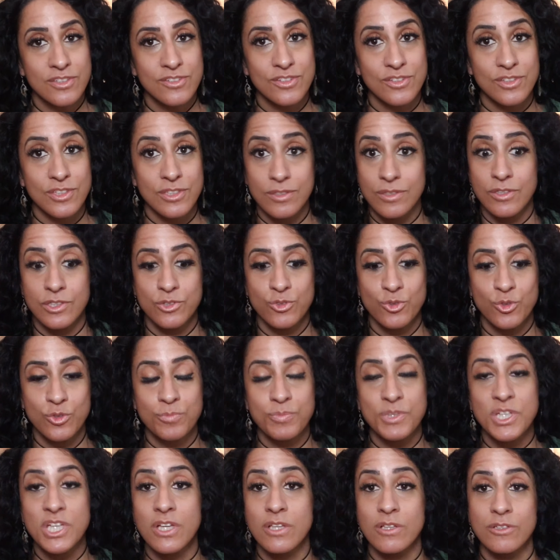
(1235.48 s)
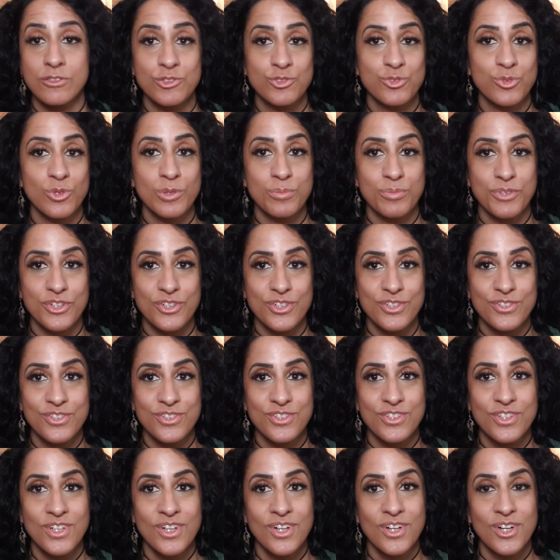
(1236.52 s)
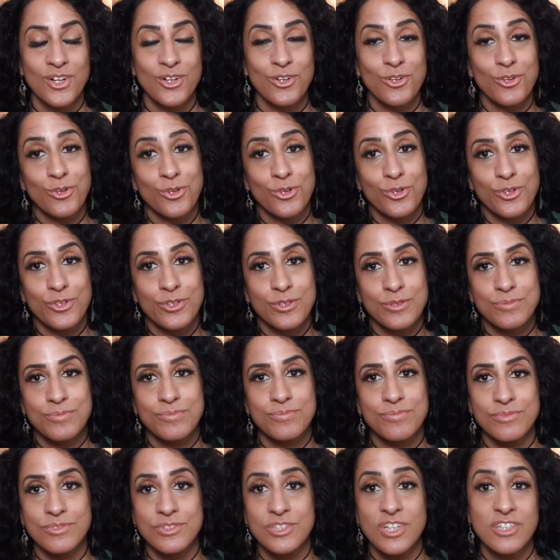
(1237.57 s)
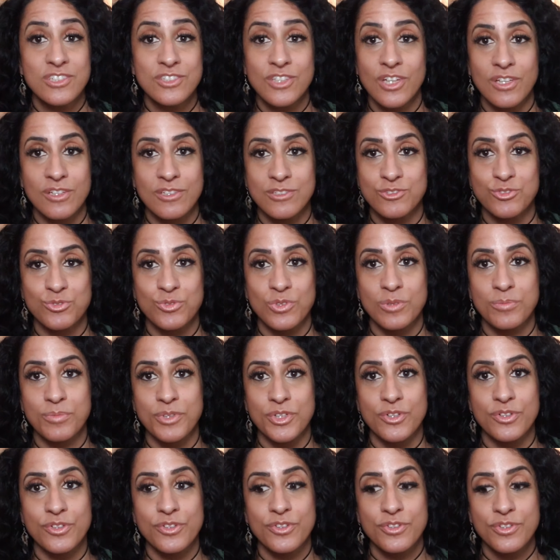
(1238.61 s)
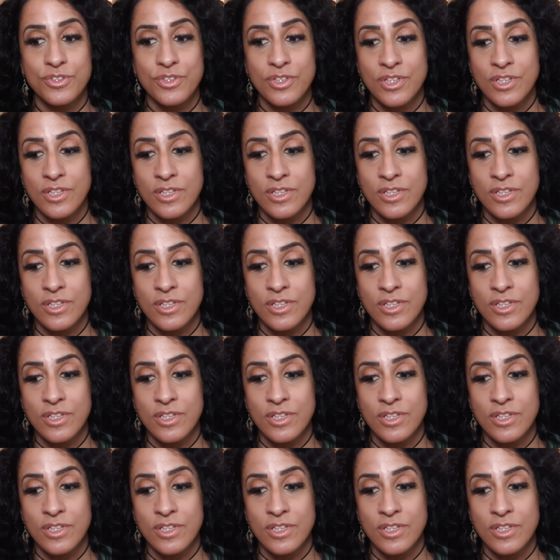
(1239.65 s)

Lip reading: It could be a literal birth or not a literal birth,